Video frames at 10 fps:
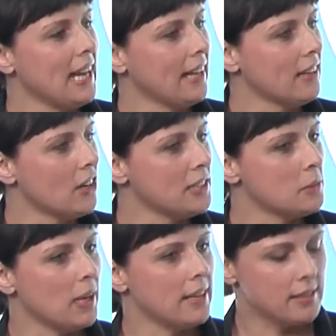when he had that on
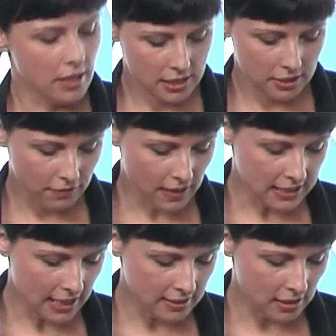his plate. So he did a
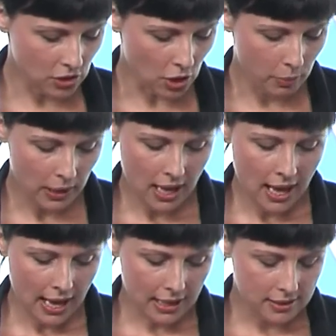fantastic job,
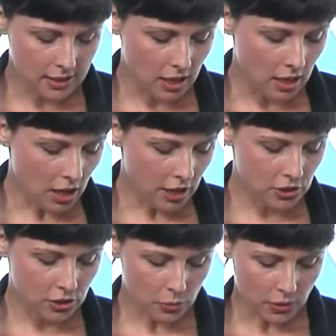and I
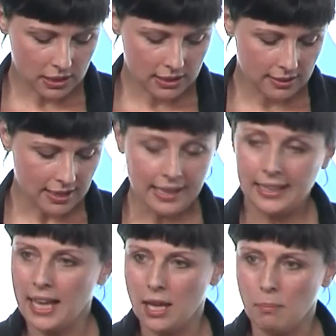just wanted to
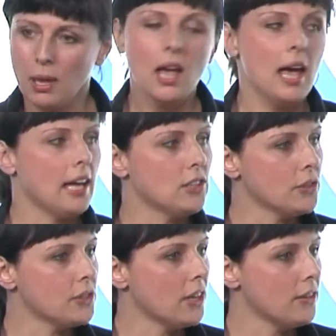thank him and
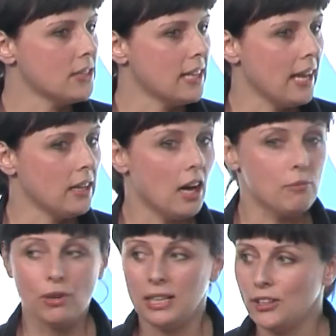also say that
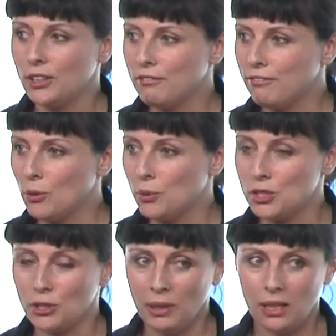I'm really looking
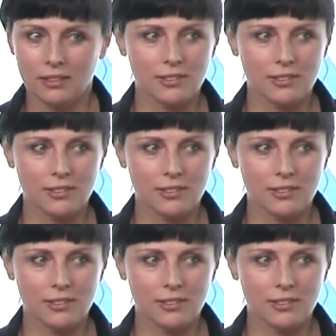forward to it.